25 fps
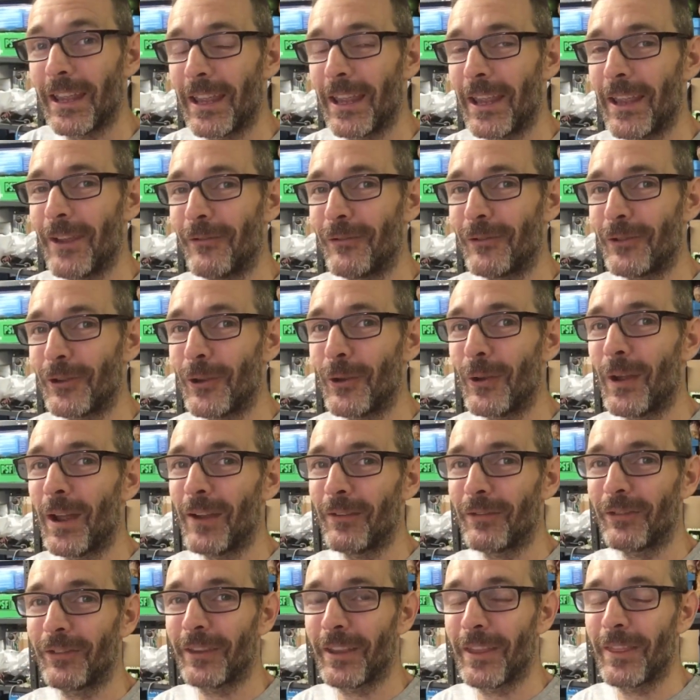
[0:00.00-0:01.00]
if you
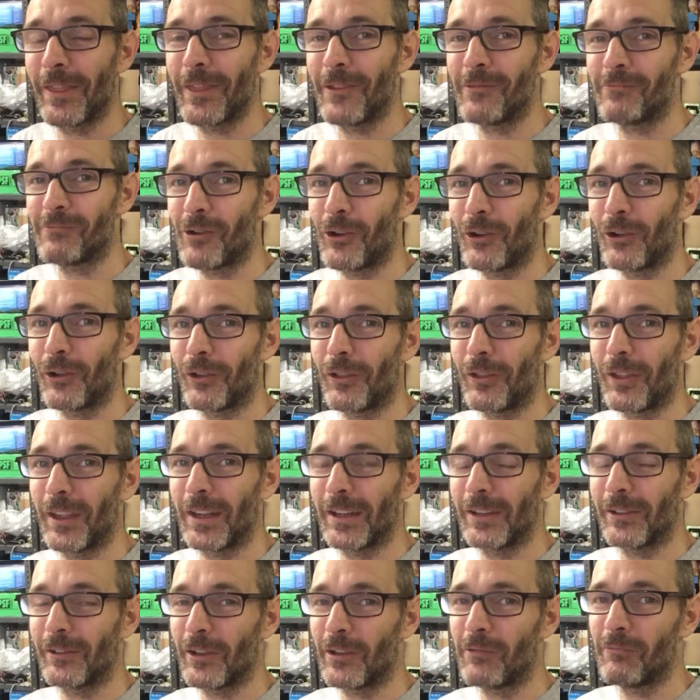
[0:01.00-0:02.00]
have sent the wrong
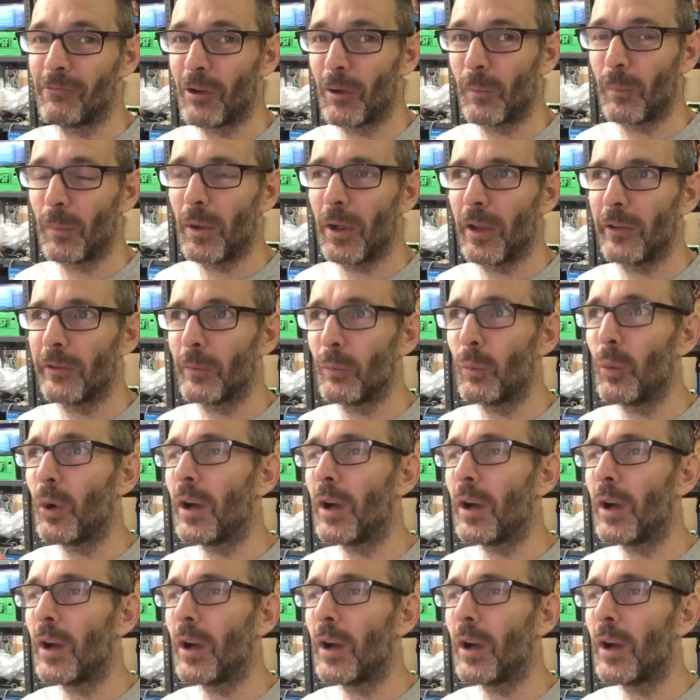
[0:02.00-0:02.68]
thing to the wrong person.